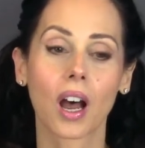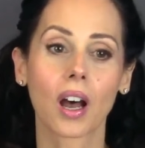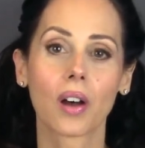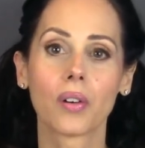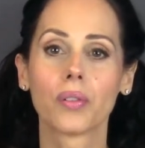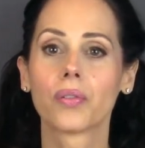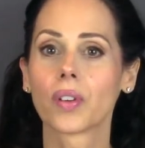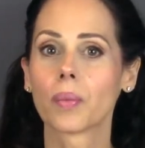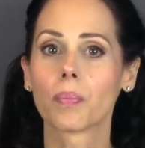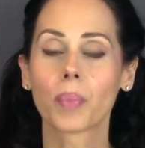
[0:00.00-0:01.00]

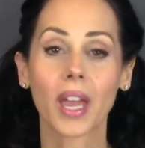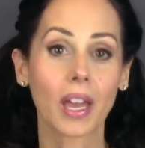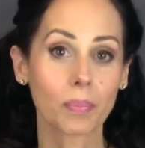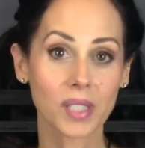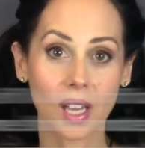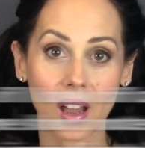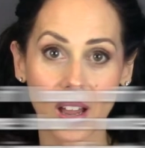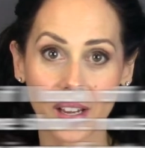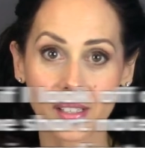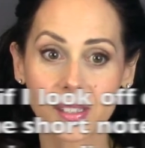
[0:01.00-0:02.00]
of
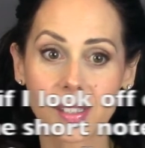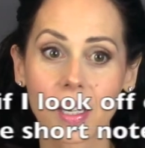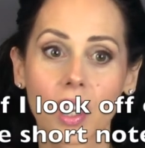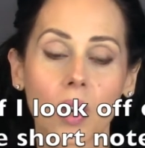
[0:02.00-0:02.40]
peptides